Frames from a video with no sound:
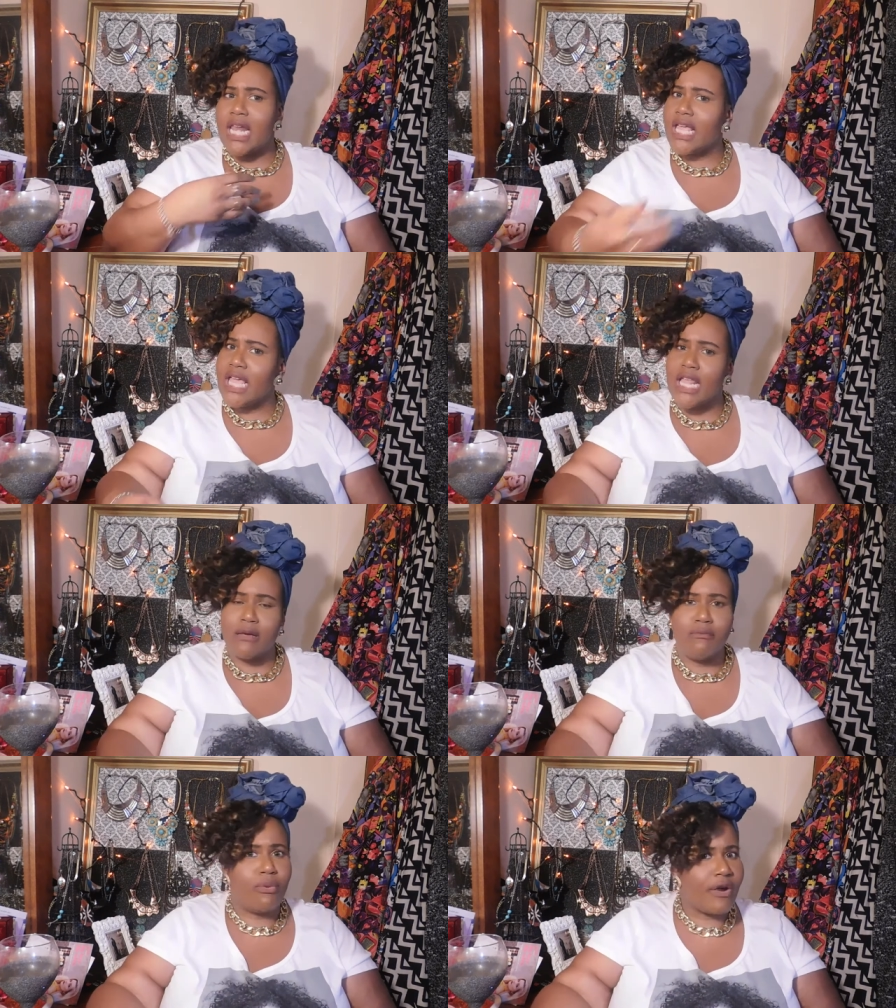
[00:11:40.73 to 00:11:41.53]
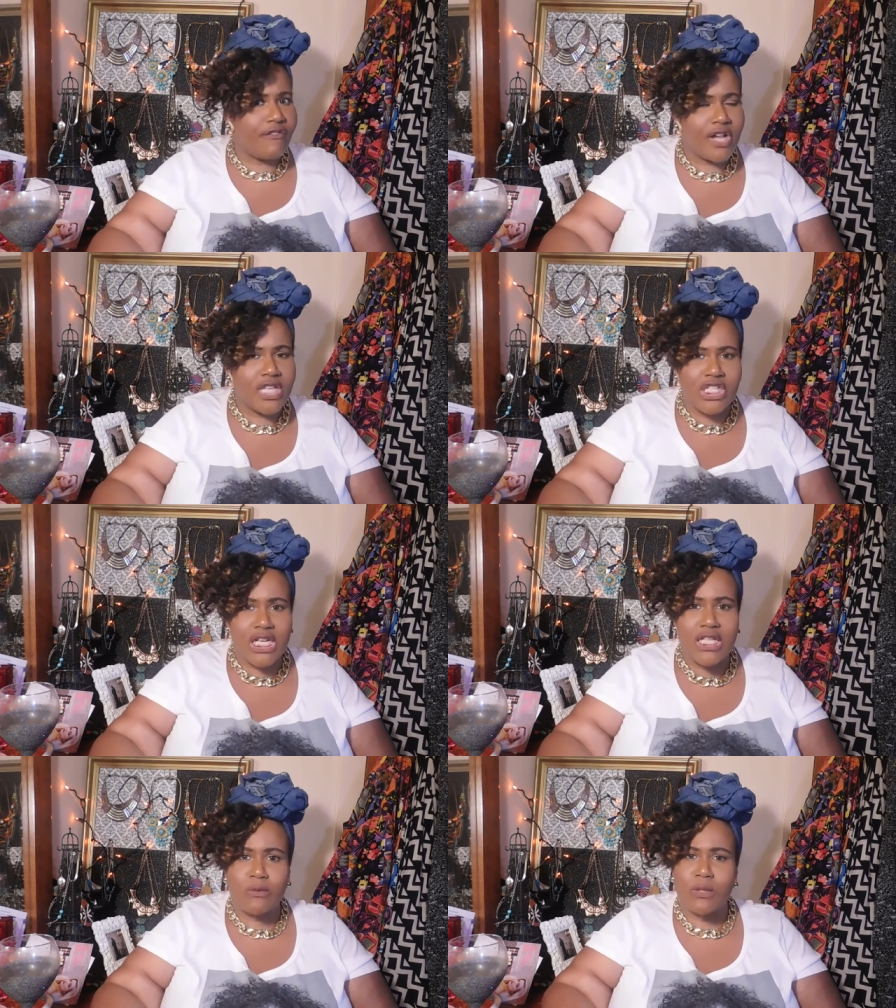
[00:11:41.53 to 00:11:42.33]
again them boyfriend
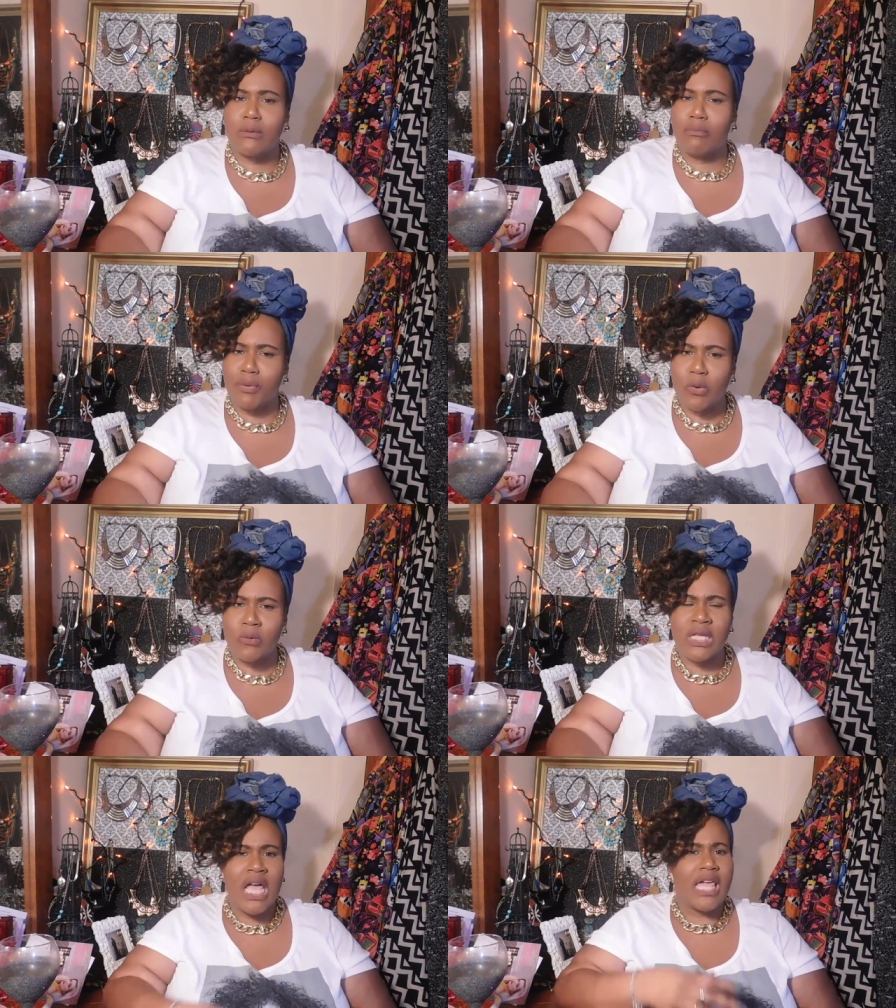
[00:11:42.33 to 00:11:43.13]
jeans with some boots.